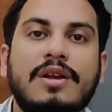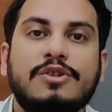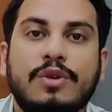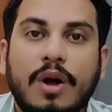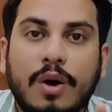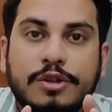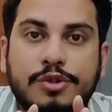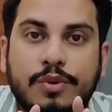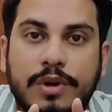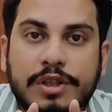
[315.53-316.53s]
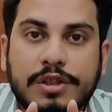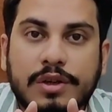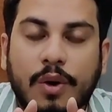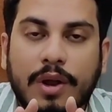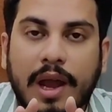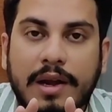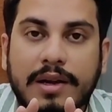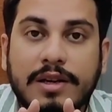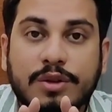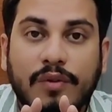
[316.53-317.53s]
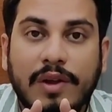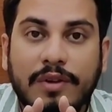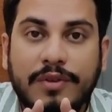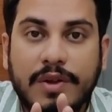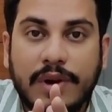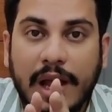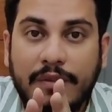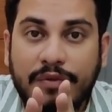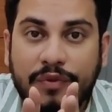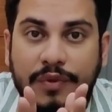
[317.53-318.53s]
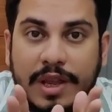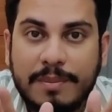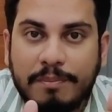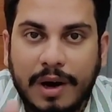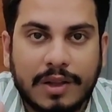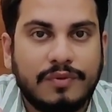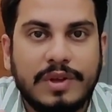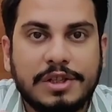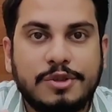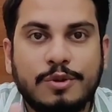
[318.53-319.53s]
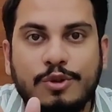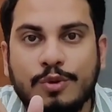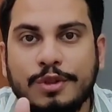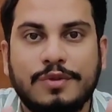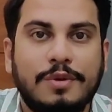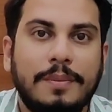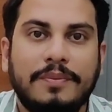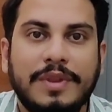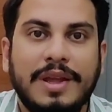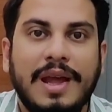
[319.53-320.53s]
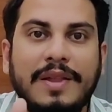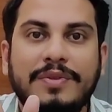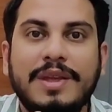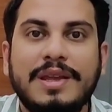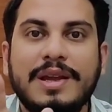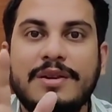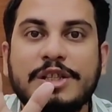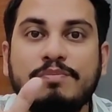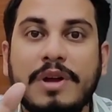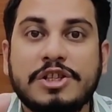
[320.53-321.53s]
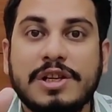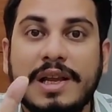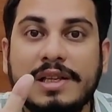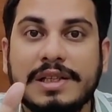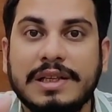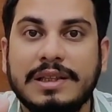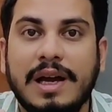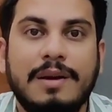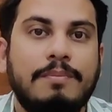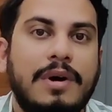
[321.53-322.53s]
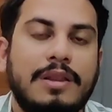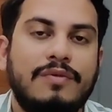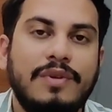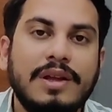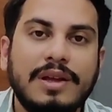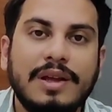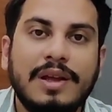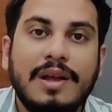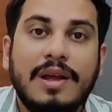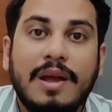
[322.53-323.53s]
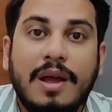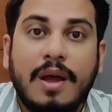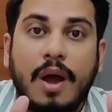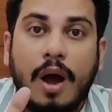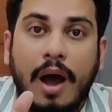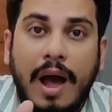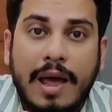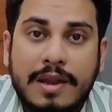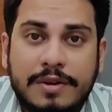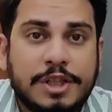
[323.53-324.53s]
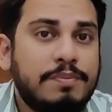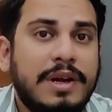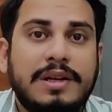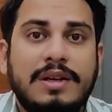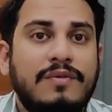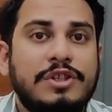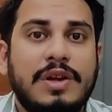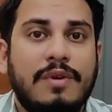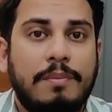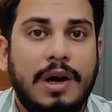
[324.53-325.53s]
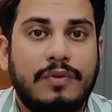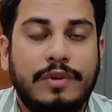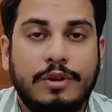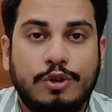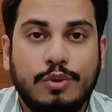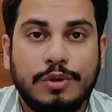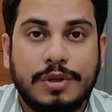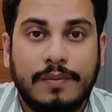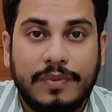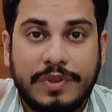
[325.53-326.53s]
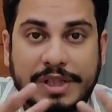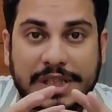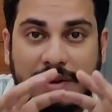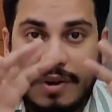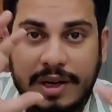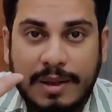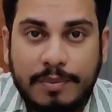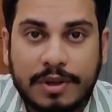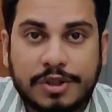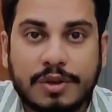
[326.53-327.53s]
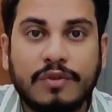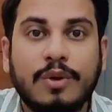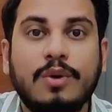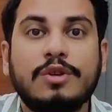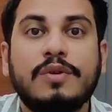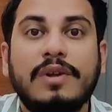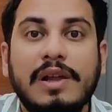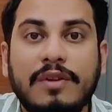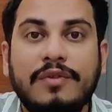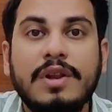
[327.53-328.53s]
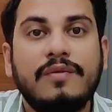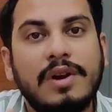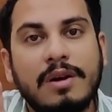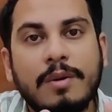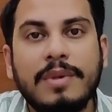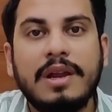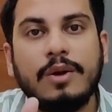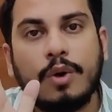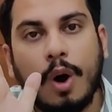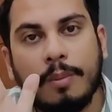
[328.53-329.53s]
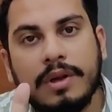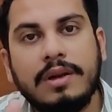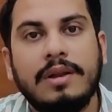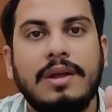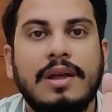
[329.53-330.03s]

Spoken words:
So now students or candidates of level three will have three pathways to choose from, and they can specialize in that pathway. Irrespective whichever pathway you choose, the 70% of the course of the level three will remain common